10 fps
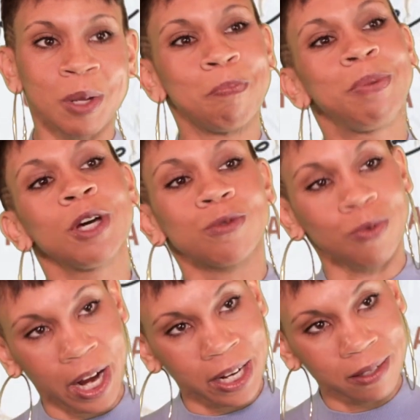built
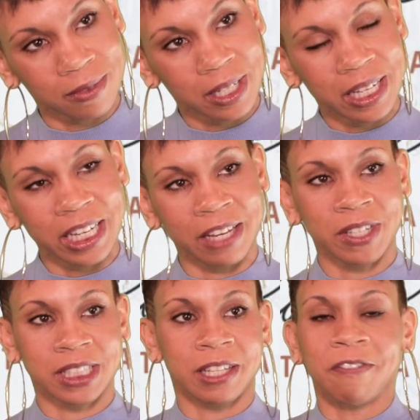right, if
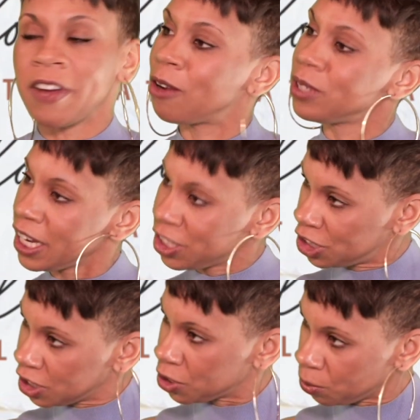it's the
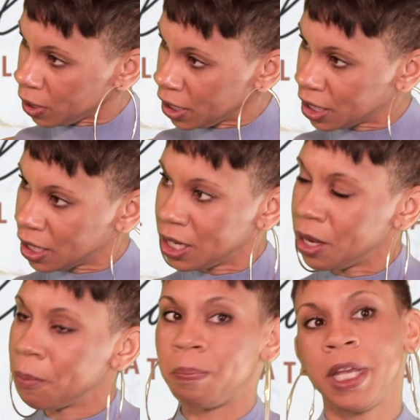foundation is weak,
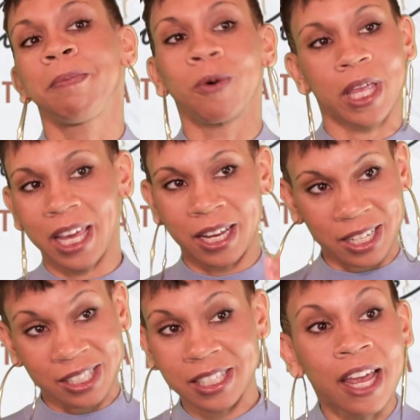people can't
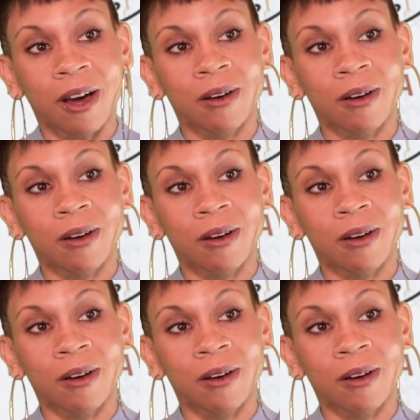excel.